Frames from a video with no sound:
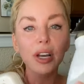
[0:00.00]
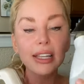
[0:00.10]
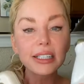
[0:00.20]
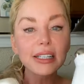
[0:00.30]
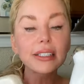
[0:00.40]
But
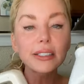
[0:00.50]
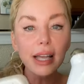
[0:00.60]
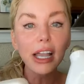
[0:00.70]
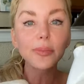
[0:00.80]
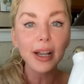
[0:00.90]
I did a
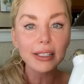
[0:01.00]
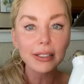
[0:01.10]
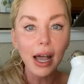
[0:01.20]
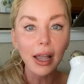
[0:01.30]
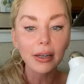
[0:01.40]
side by
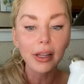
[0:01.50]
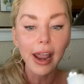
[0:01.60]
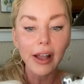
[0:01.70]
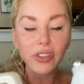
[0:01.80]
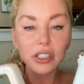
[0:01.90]
side,
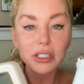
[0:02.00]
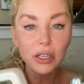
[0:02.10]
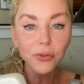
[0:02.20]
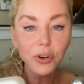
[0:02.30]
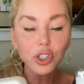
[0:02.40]
and the
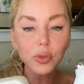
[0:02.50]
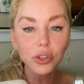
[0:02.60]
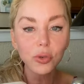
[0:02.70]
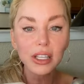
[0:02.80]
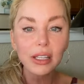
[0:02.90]
difference
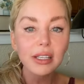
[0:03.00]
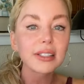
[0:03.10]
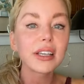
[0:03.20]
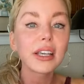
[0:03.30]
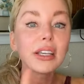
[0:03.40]
between
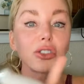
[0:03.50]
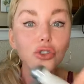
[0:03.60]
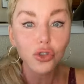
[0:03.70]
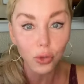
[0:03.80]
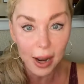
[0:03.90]
these
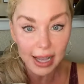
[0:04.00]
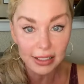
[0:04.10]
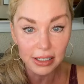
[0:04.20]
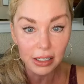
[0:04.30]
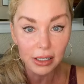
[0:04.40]
is
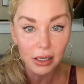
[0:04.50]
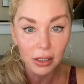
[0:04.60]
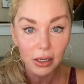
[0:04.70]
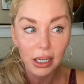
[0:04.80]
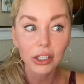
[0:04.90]
drastic.
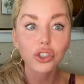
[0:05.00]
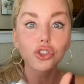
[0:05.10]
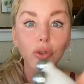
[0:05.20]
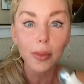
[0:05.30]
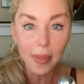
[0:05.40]

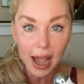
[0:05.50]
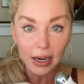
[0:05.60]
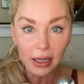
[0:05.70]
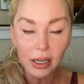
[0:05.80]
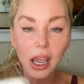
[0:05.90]
It's
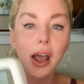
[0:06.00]
dramatic.